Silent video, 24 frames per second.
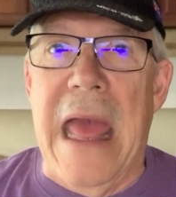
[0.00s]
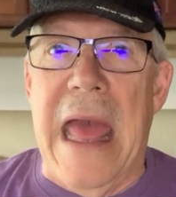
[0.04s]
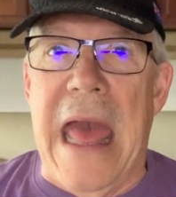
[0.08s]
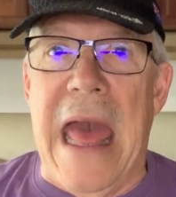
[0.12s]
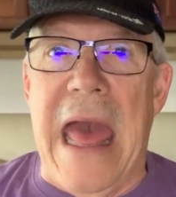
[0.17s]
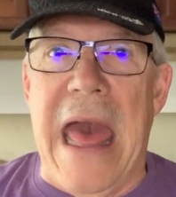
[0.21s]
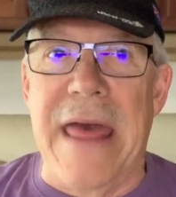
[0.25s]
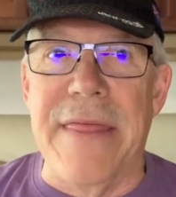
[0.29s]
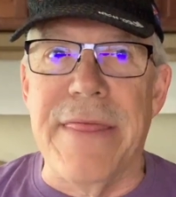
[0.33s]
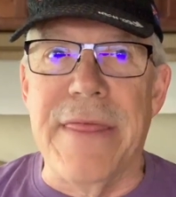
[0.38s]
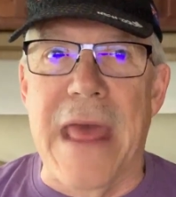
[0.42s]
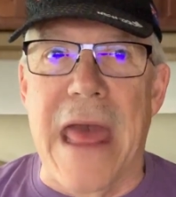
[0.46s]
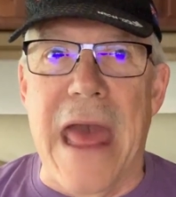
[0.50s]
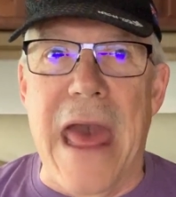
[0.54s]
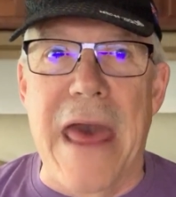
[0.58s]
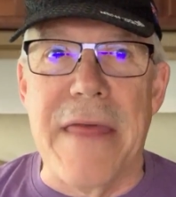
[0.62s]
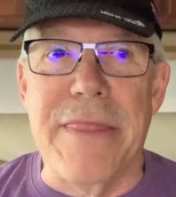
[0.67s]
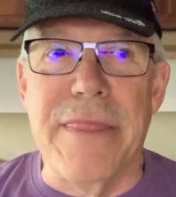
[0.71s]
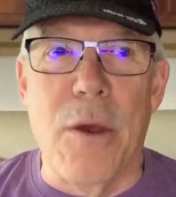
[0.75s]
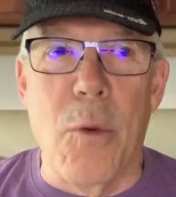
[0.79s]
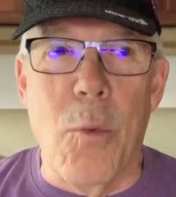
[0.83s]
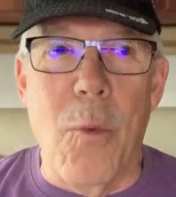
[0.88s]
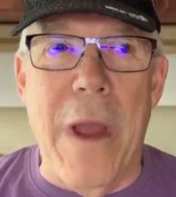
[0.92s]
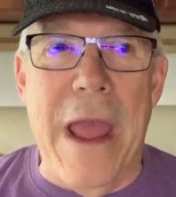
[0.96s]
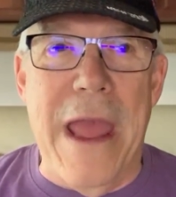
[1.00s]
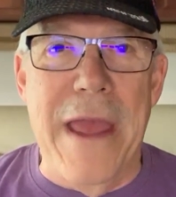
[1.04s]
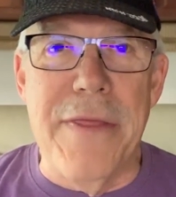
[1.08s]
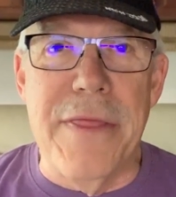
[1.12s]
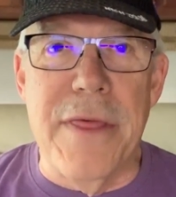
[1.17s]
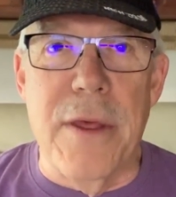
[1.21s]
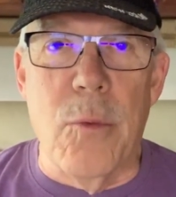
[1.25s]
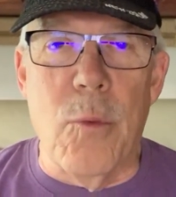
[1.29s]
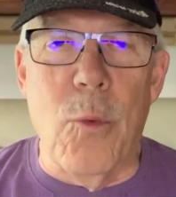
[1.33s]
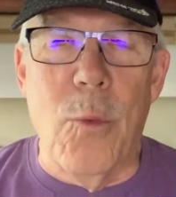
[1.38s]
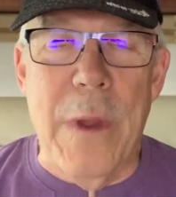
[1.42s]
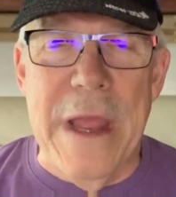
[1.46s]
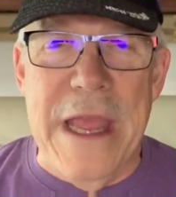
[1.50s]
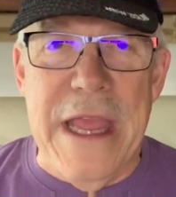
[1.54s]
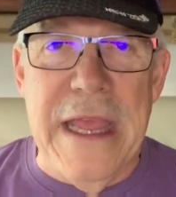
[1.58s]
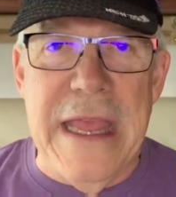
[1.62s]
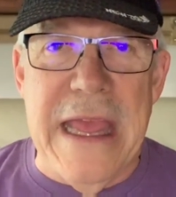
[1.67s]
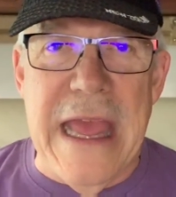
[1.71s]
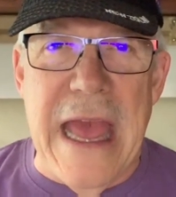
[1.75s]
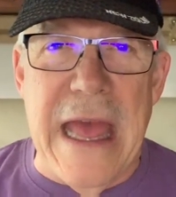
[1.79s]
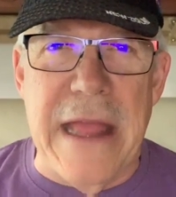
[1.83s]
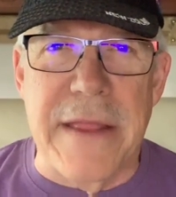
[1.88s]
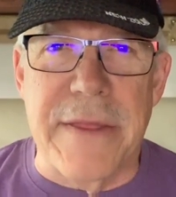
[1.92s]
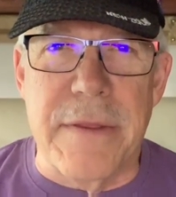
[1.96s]
and the way that we
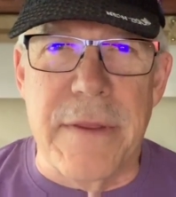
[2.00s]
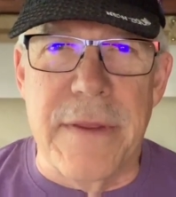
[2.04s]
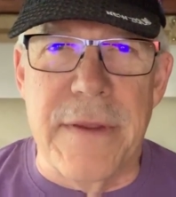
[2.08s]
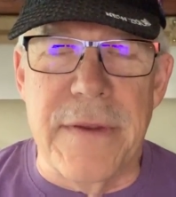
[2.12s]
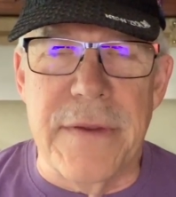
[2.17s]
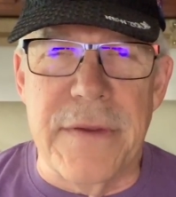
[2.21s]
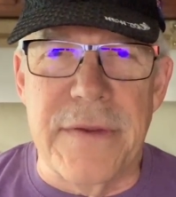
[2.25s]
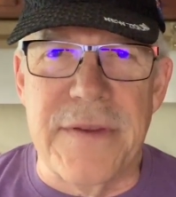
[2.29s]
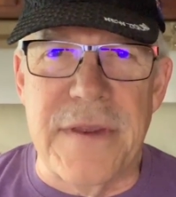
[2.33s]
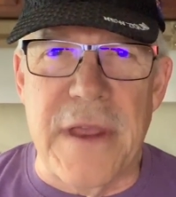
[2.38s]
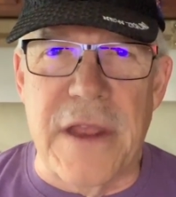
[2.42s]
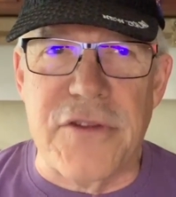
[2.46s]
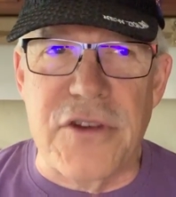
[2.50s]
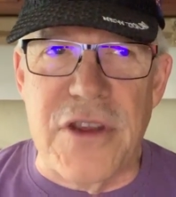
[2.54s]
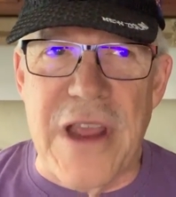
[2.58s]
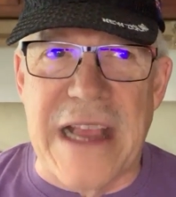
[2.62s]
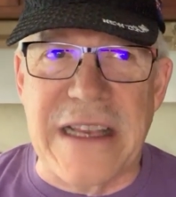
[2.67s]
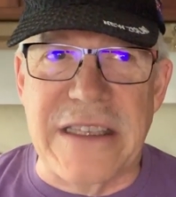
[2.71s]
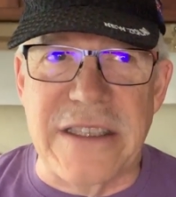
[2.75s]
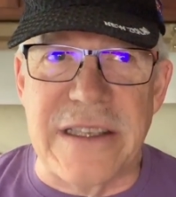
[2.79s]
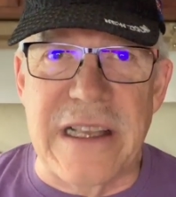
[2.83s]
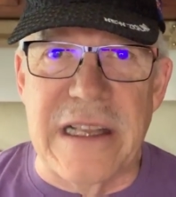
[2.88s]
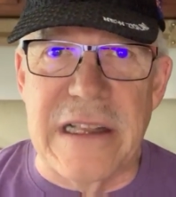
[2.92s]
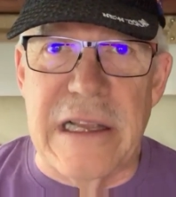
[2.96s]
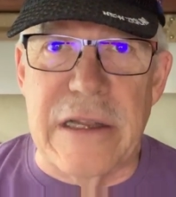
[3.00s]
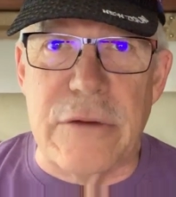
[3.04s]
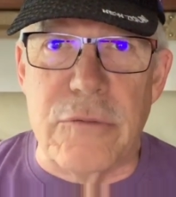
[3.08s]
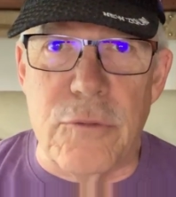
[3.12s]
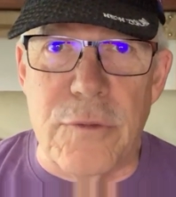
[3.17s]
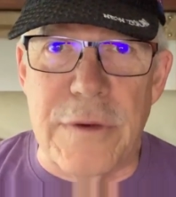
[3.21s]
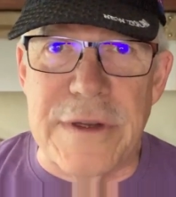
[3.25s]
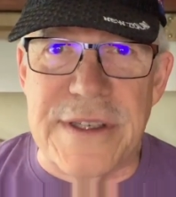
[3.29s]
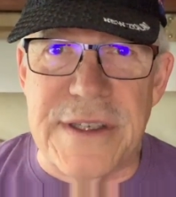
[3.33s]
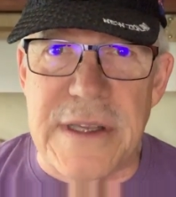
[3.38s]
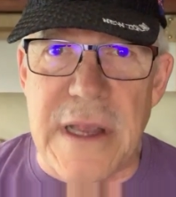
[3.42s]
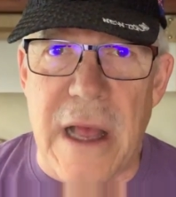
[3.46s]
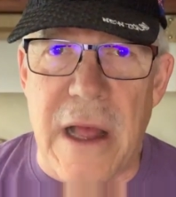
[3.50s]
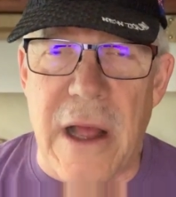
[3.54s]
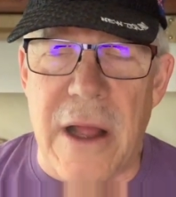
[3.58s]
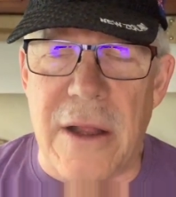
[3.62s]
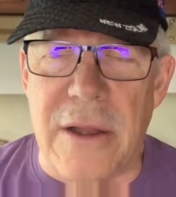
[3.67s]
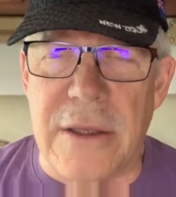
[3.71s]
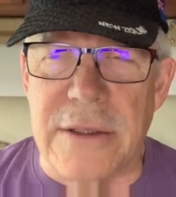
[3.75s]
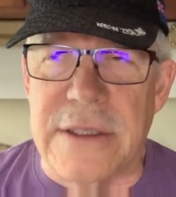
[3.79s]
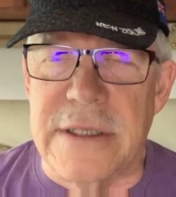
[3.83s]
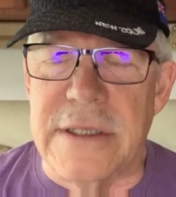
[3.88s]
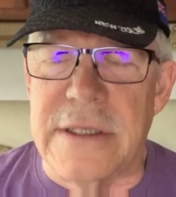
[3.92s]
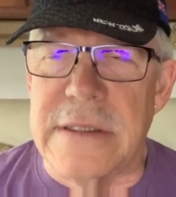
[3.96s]
get such excellent
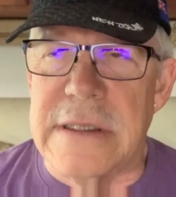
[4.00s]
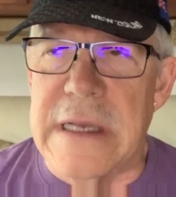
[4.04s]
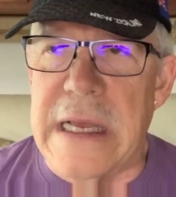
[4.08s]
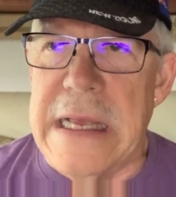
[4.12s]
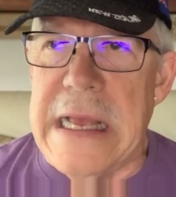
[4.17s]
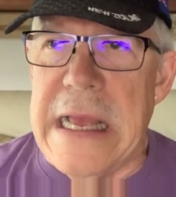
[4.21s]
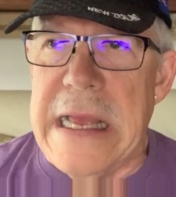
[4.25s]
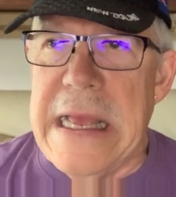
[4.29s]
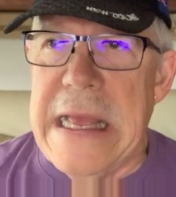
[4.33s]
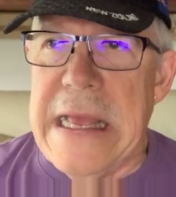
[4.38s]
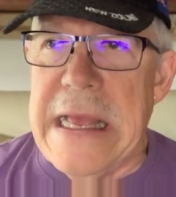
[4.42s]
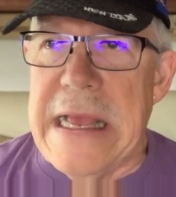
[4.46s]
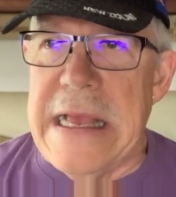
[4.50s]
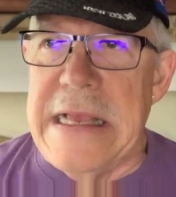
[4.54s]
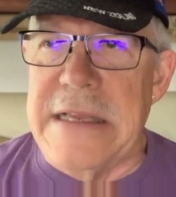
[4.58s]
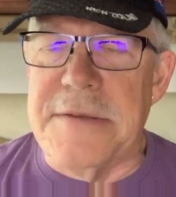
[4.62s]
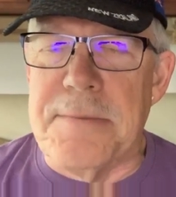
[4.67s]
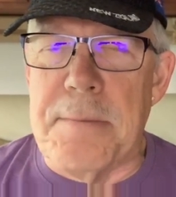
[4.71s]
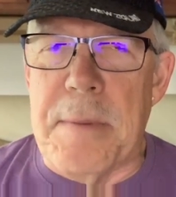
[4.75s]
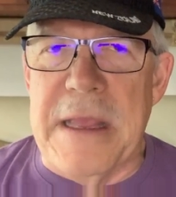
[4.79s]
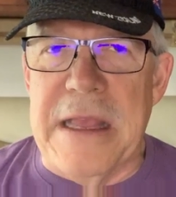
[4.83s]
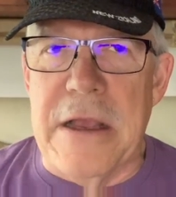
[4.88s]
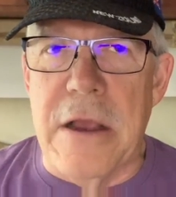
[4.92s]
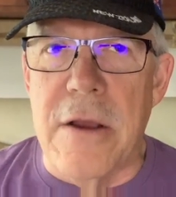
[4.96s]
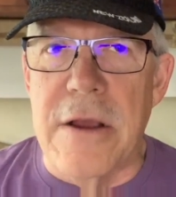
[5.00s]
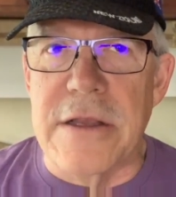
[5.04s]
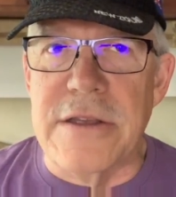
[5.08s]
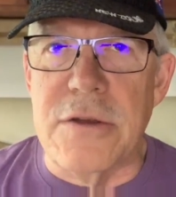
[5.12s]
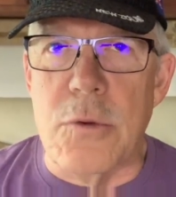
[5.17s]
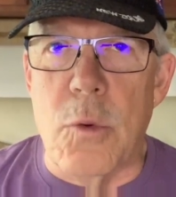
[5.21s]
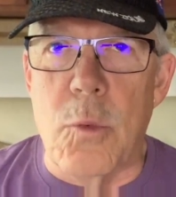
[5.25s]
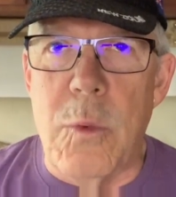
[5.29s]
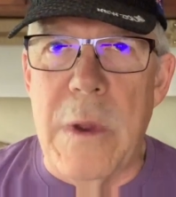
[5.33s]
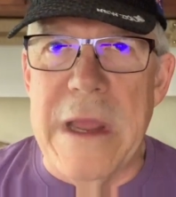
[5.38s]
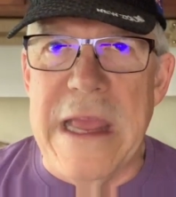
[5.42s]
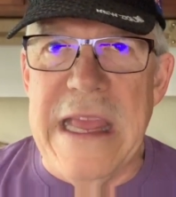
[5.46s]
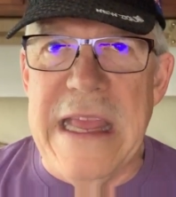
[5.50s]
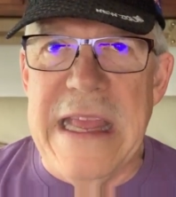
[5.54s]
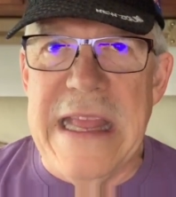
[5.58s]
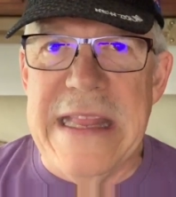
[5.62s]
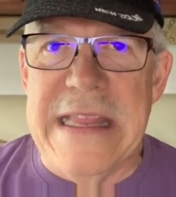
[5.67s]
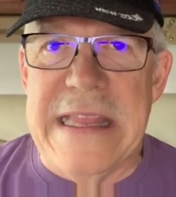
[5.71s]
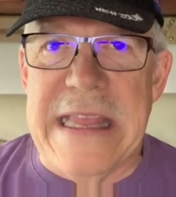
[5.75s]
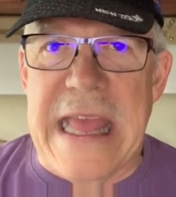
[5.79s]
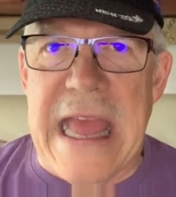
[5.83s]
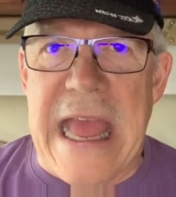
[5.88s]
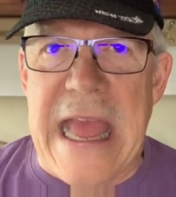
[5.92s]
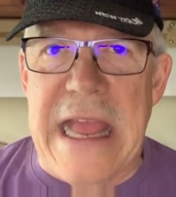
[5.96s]
results, is because we
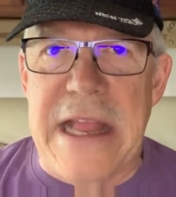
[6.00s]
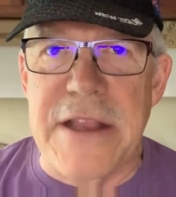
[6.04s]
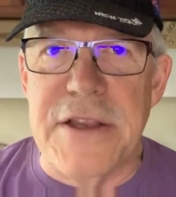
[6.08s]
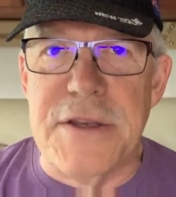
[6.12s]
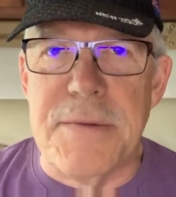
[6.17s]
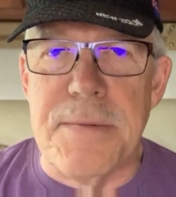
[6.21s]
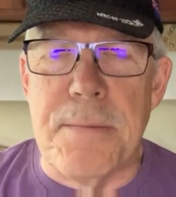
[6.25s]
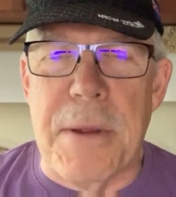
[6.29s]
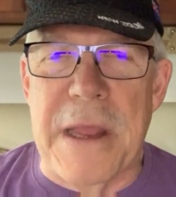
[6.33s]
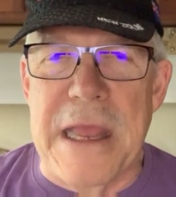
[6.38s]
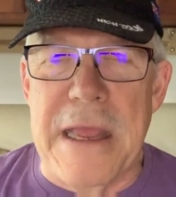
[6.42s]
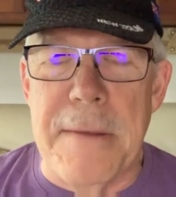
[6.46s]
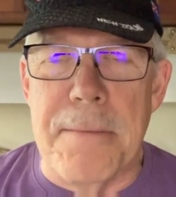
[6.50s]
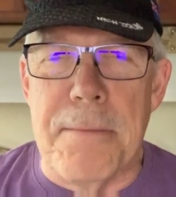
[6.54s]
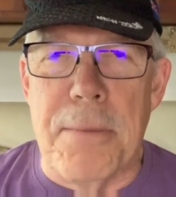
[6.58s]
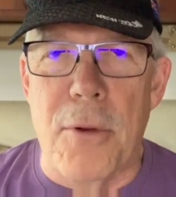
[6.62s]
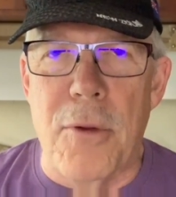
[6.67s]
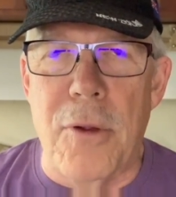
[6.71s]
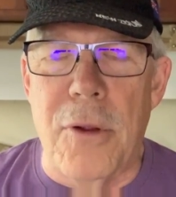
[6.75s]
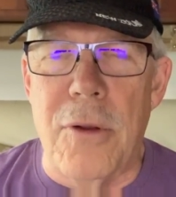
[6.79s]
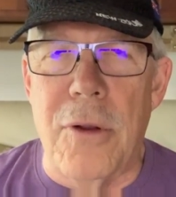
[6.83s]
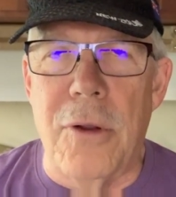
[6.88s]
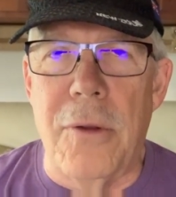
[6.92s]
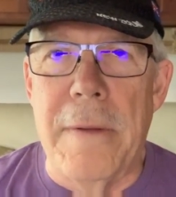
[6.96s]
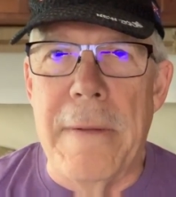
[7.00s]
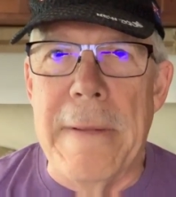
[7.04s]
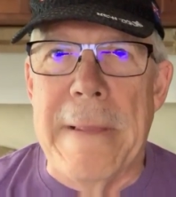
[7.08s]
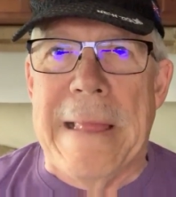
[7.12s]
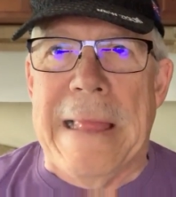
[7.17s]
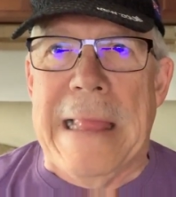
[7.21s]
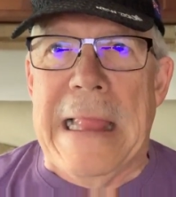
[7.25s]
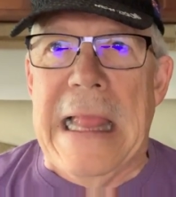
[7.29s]
engage people